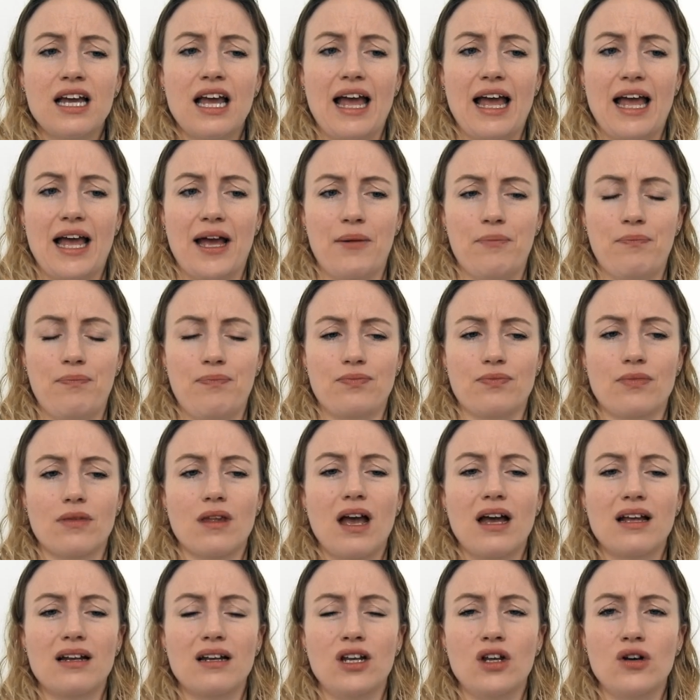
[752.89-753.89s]

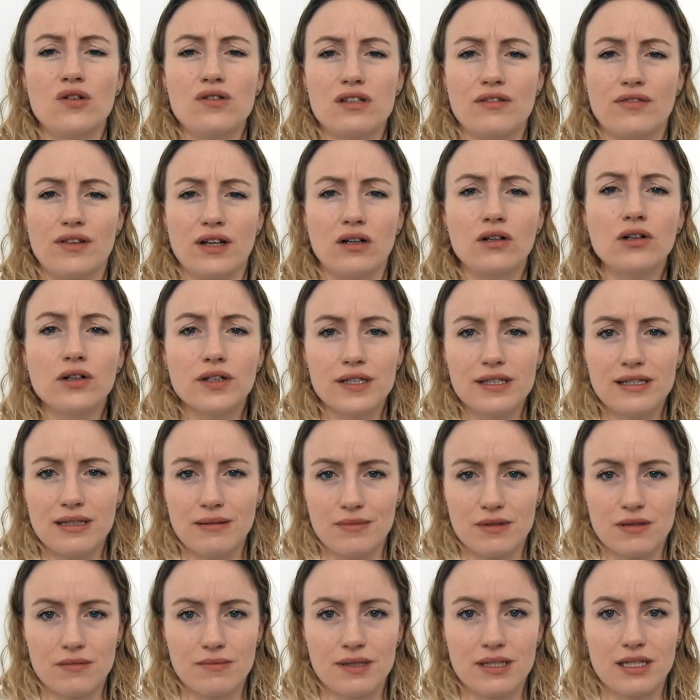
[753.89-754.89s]
had loads of the gut
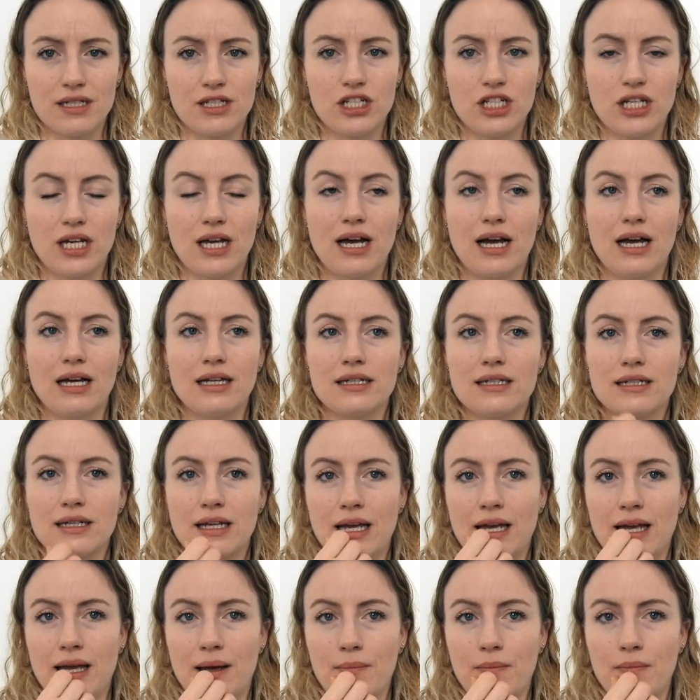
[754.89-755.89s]
symptoms that she had,
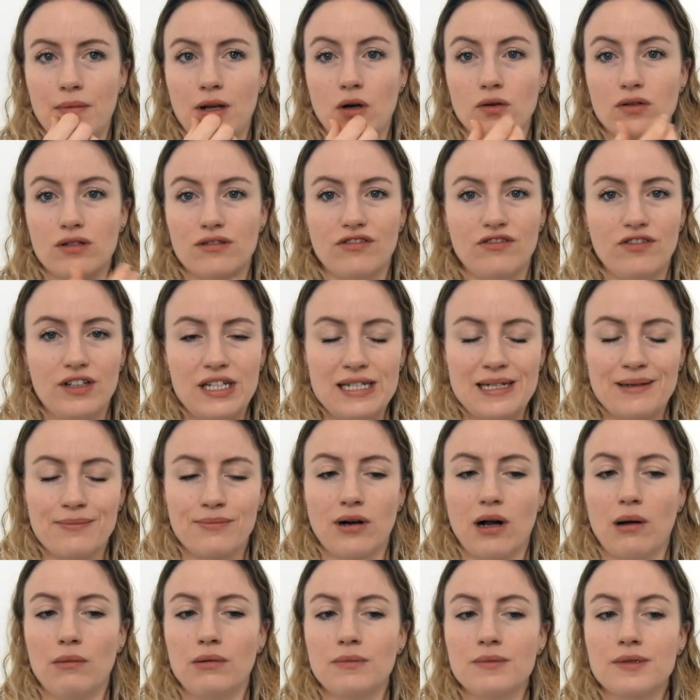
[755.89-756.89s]
loads of feeding
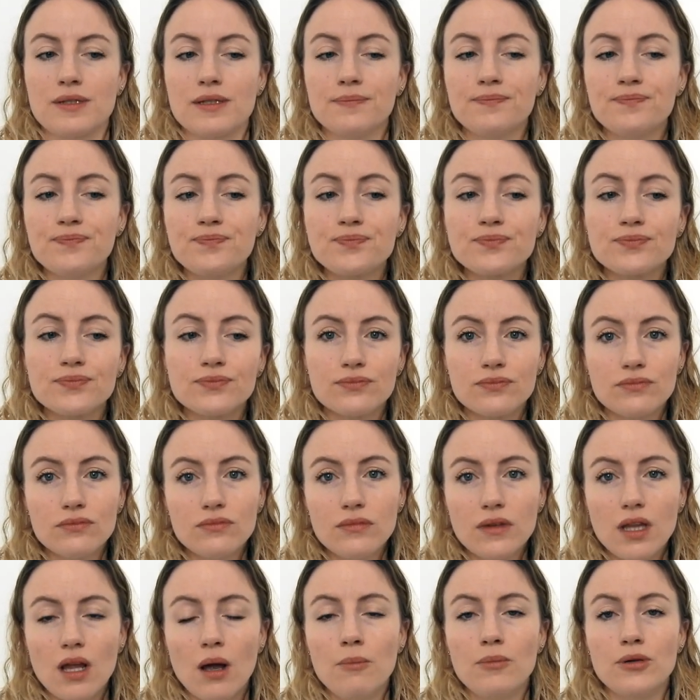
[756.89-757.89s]
problems,
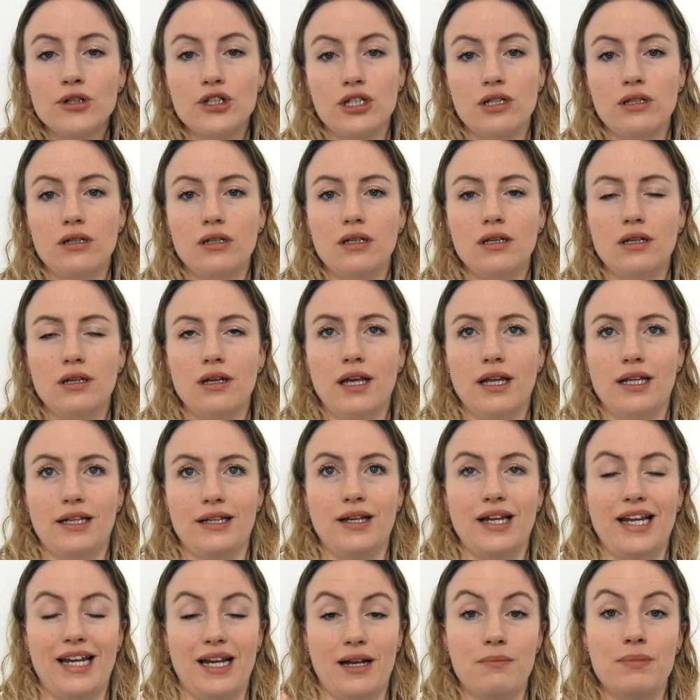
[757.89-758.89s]
but
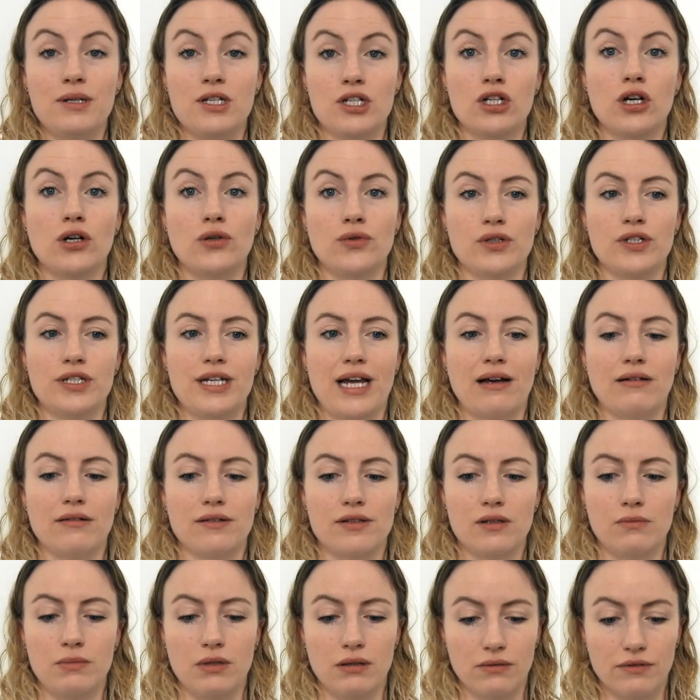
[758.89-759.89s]
it had been toned down,
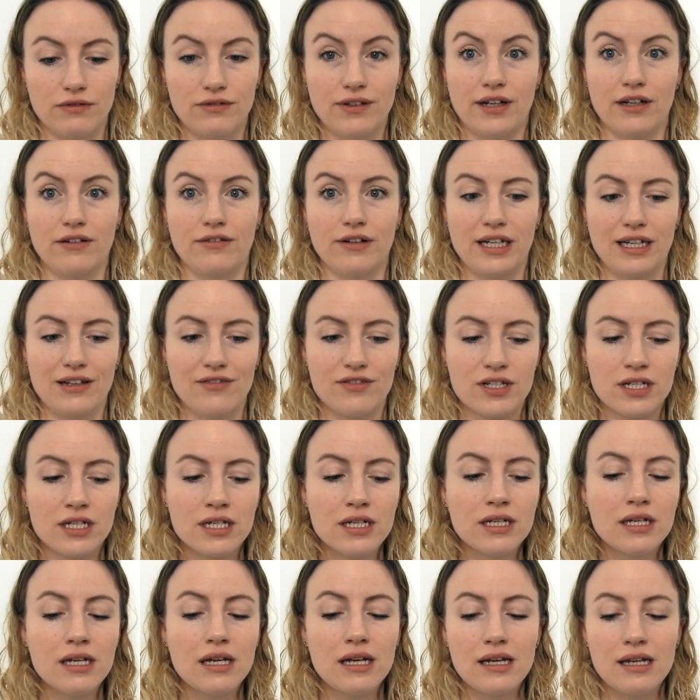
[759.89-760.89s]
so we were very relieved.
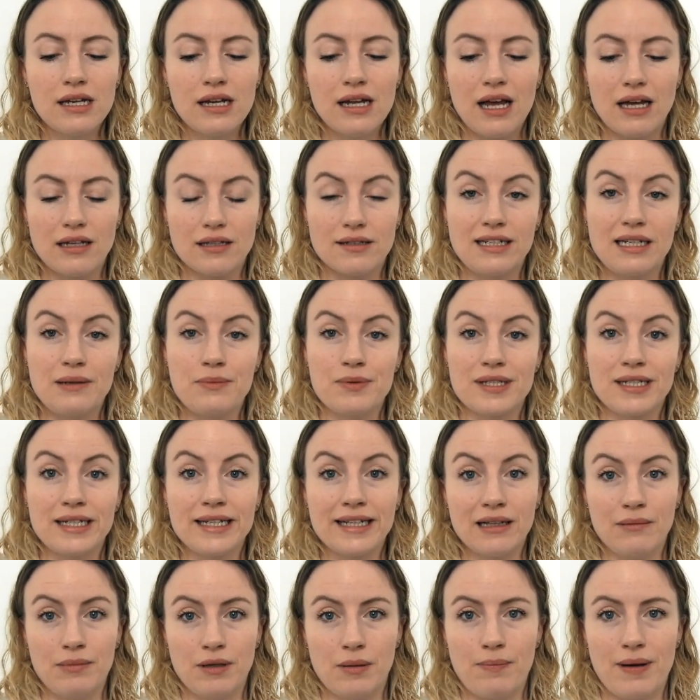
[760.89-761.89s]
Sleep was a
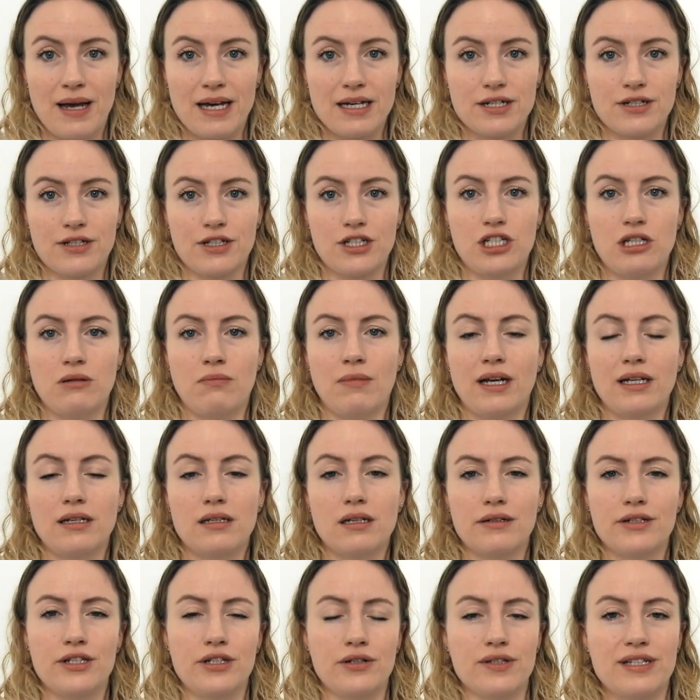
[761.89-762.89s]
little bit better. She might
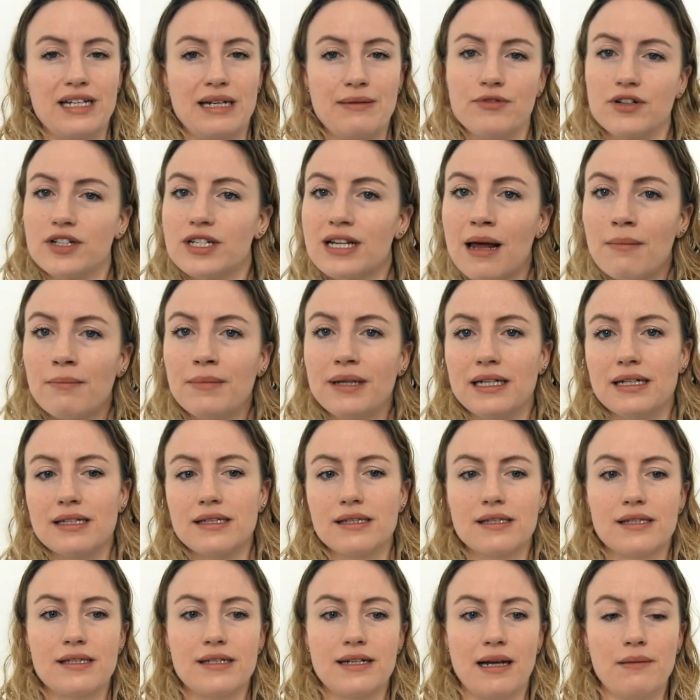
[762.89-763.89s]
sleep for 10
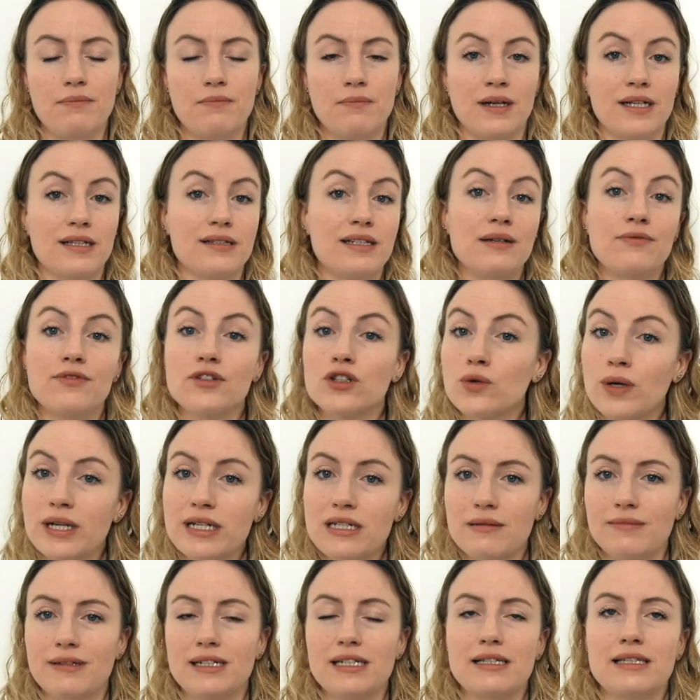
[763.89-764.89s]
minutes, might sleep for
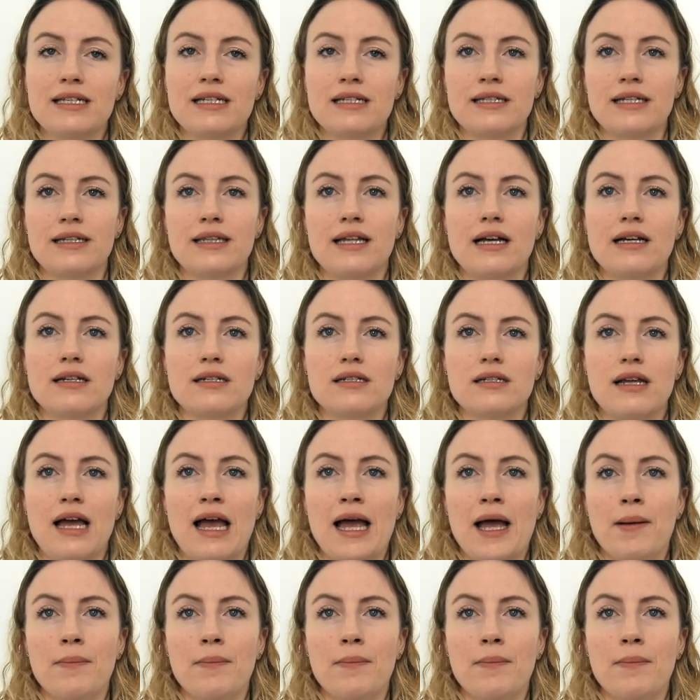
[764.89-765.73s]
20 minutes, things like that,